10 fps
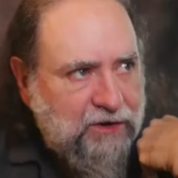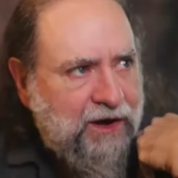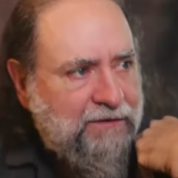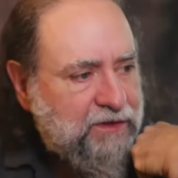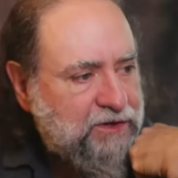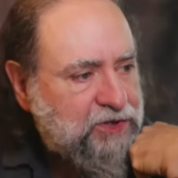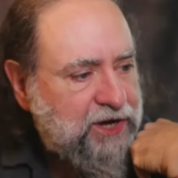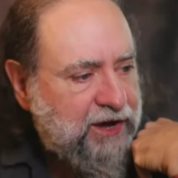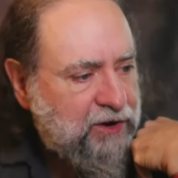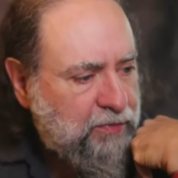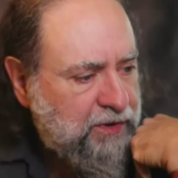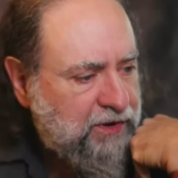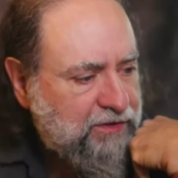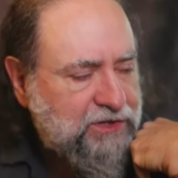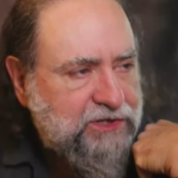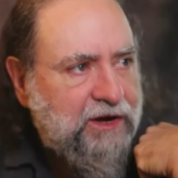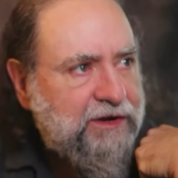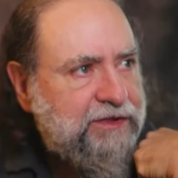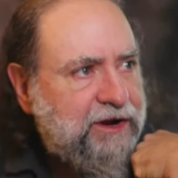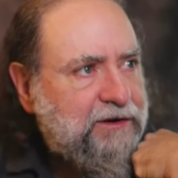have the chat open on the
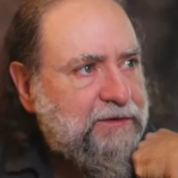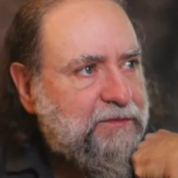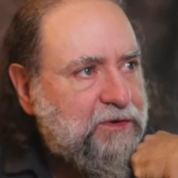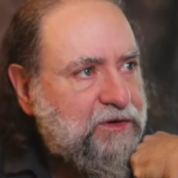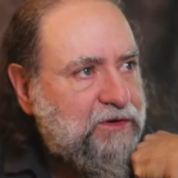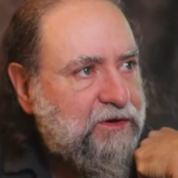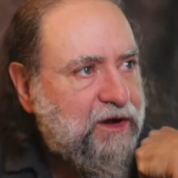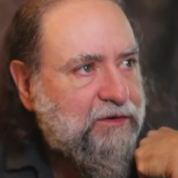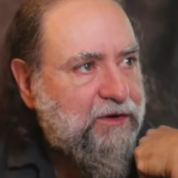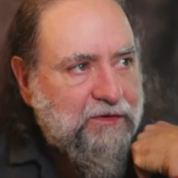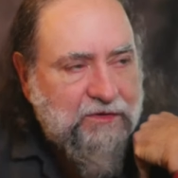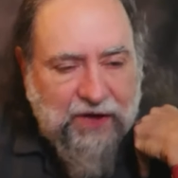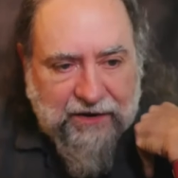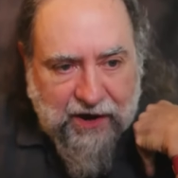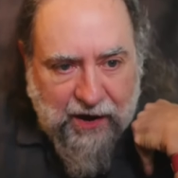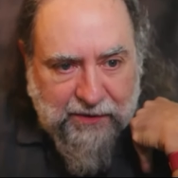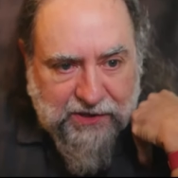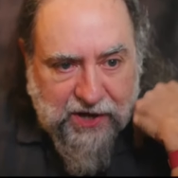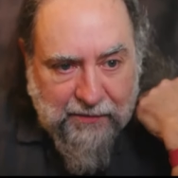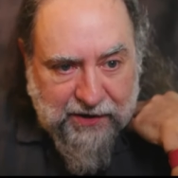side there? You've got a lot of comments
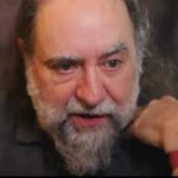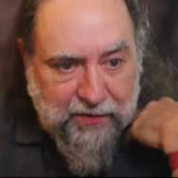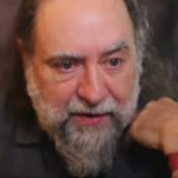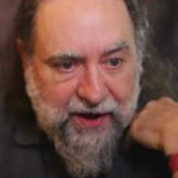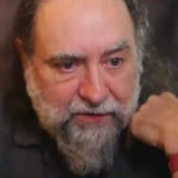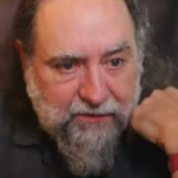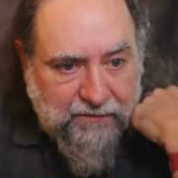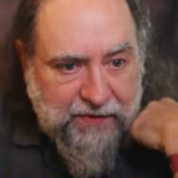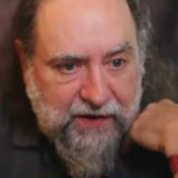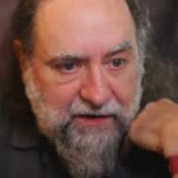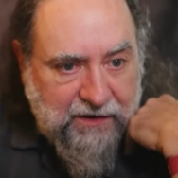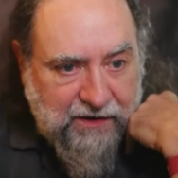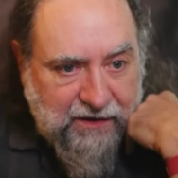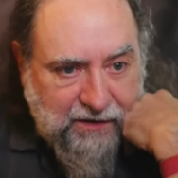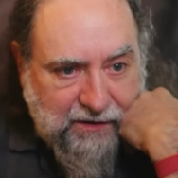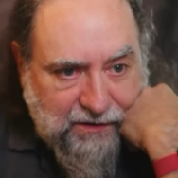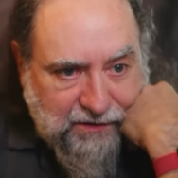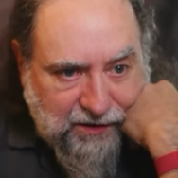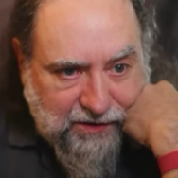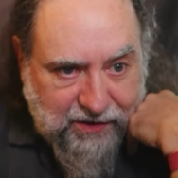coming in about,
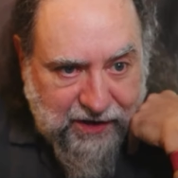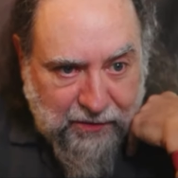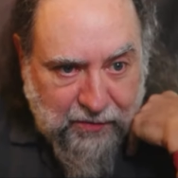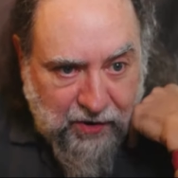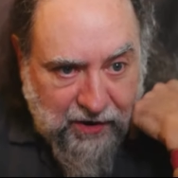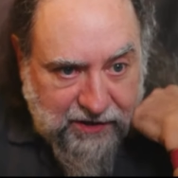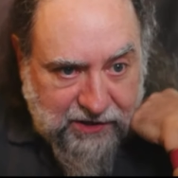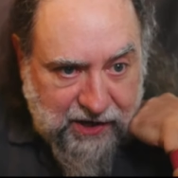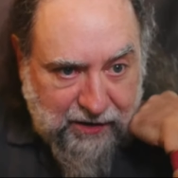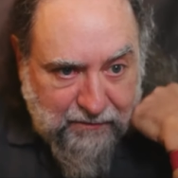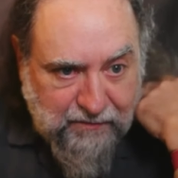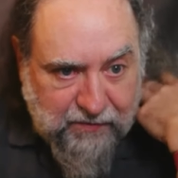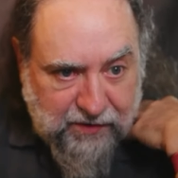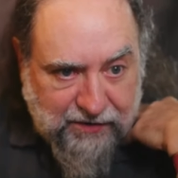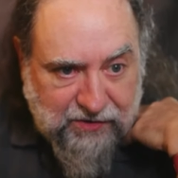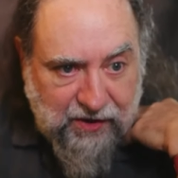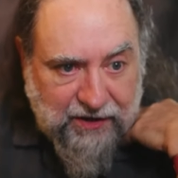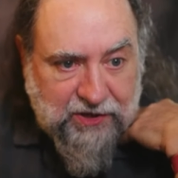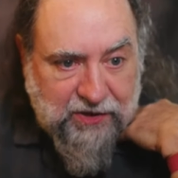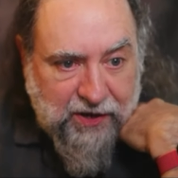like Daniel Poirier saying, gives a lot
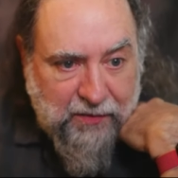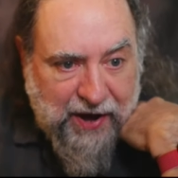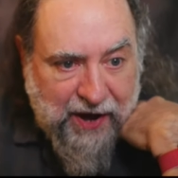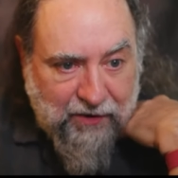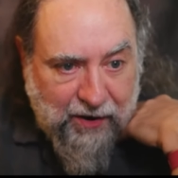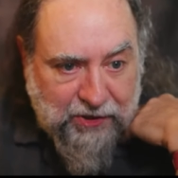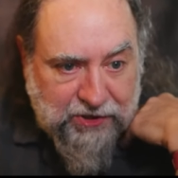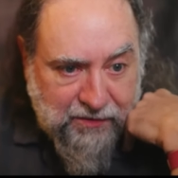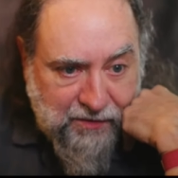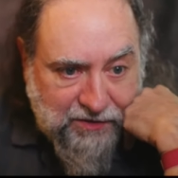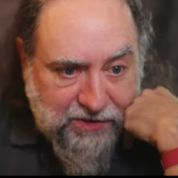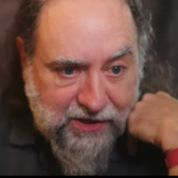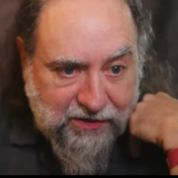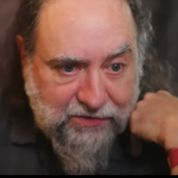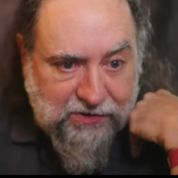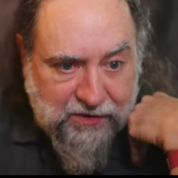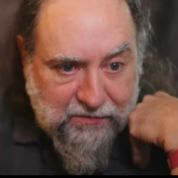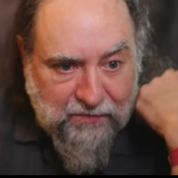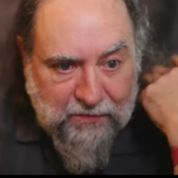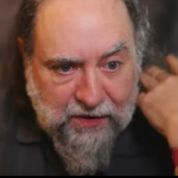to think about. Robert Schimmelhorn said
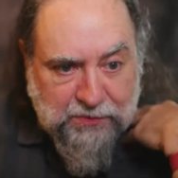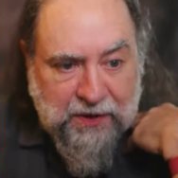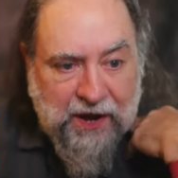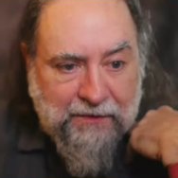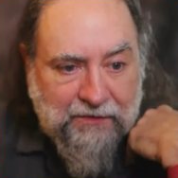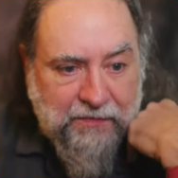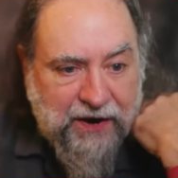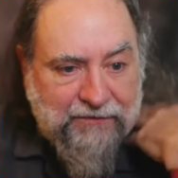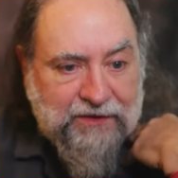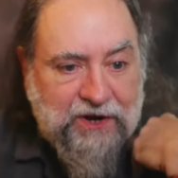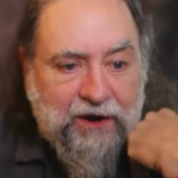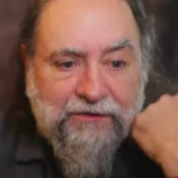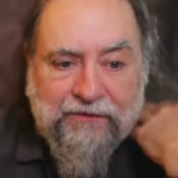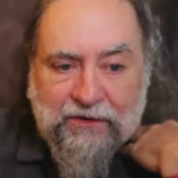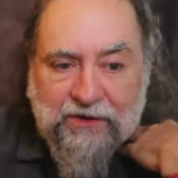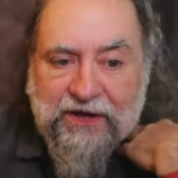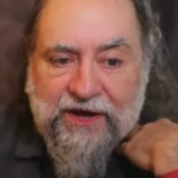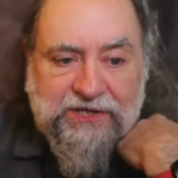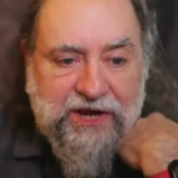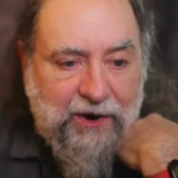he's become a better photographer in the
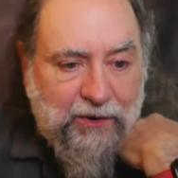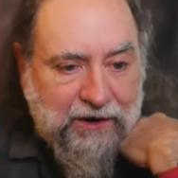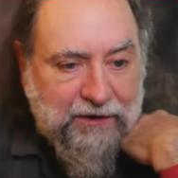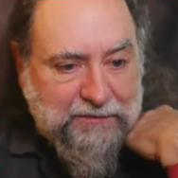last hour.